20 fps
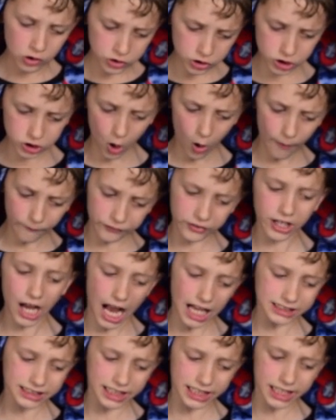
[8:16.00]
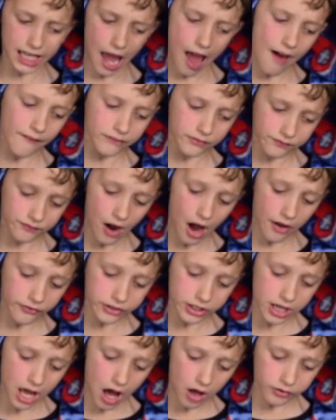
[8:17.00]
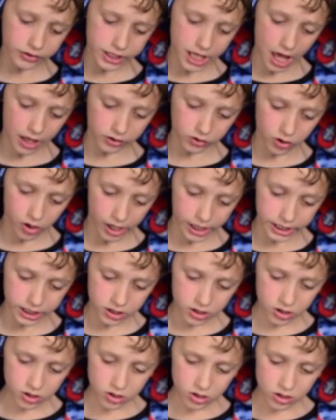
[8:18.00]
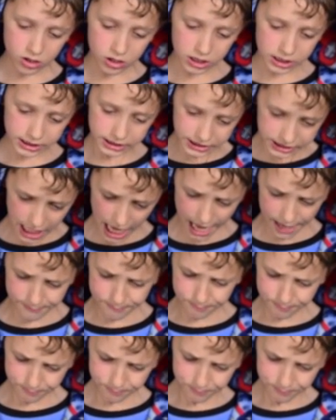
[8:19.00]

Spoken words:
So if you guys haven't found it out yet,